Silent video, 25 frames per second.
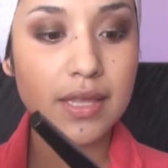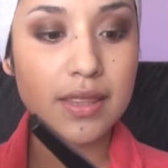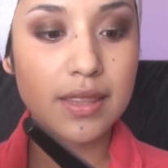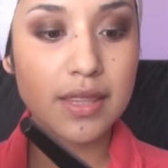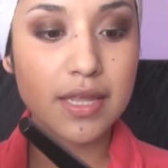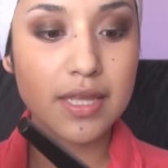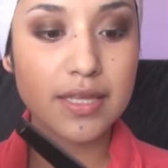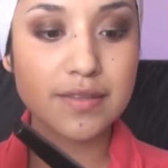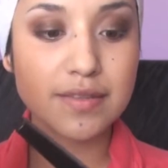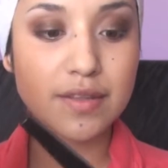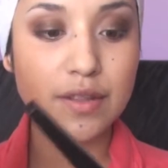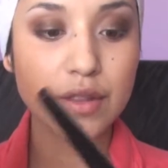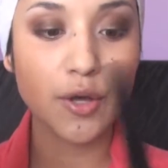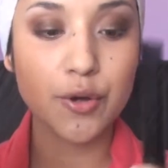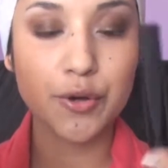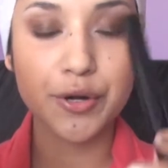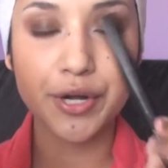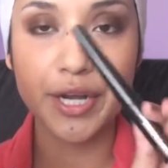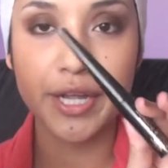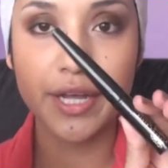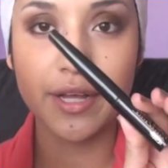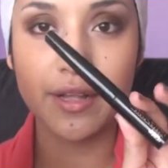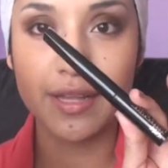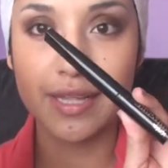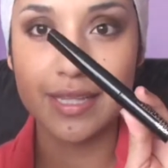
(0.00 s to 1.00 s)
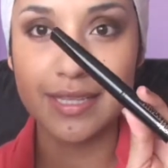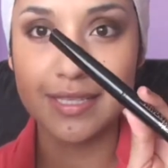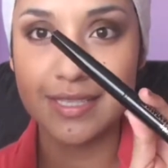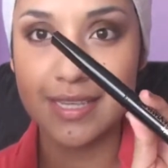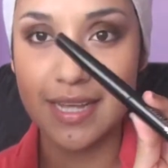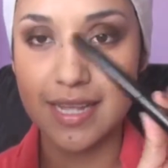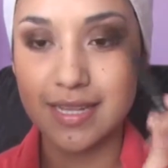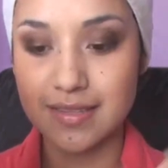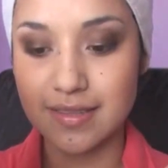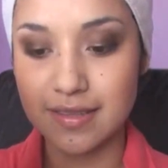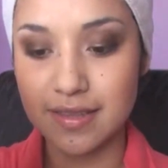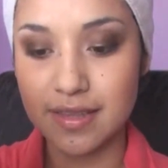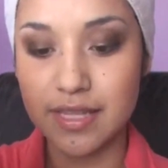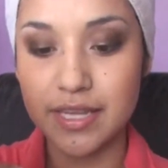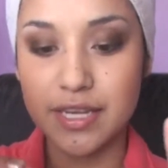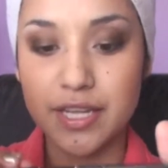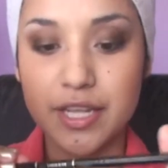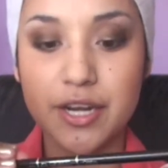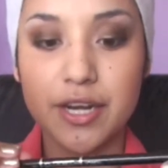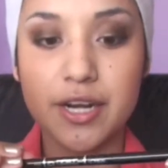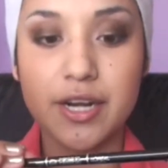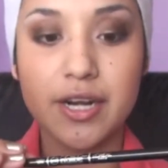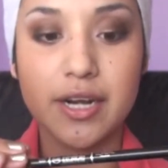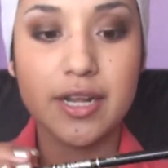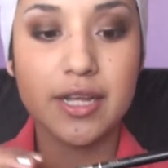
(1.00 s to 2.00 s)
this L'Oreal Intense
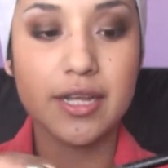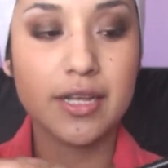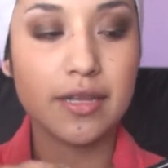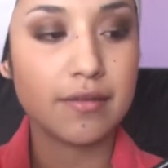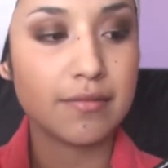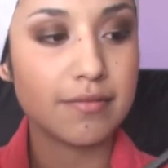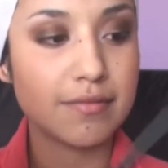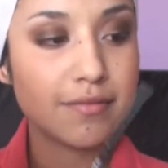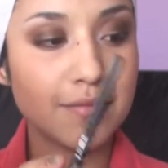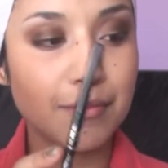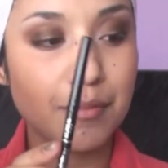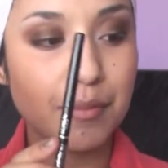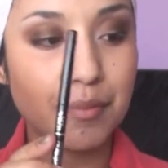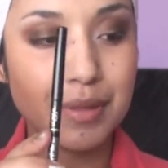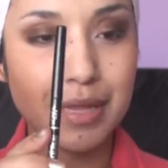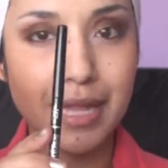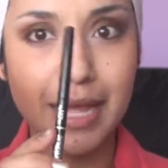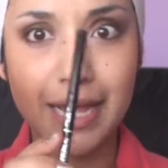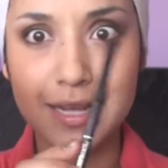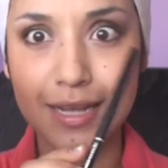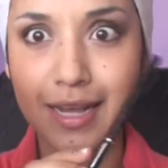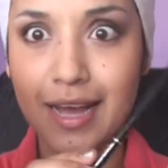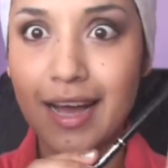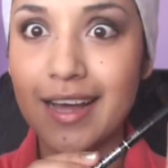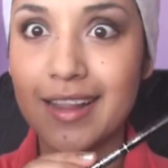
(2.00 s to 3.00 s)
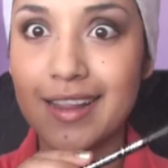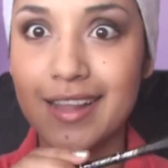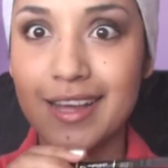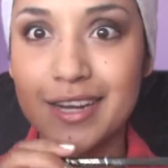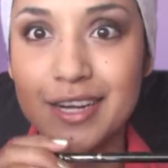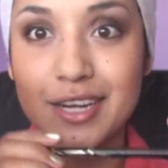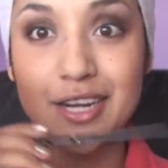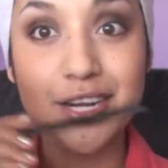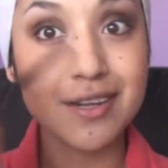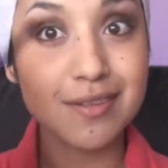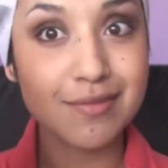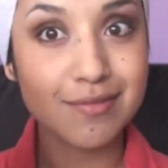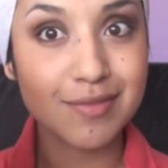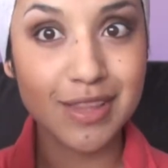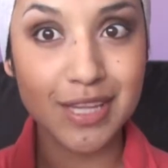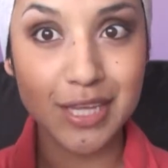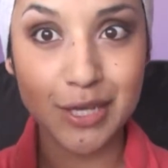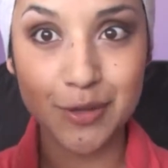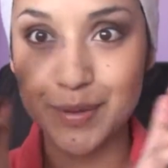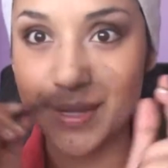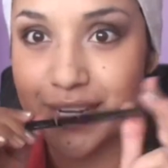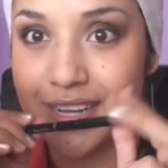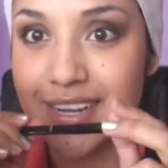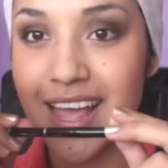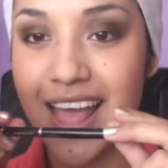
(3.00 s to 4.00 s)
Linear Black Eyeliner
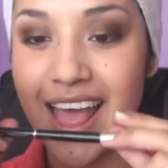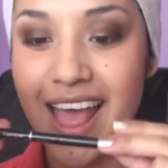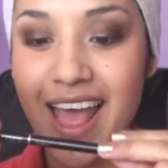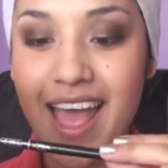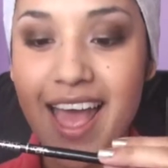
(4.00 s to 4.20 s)
Liquid.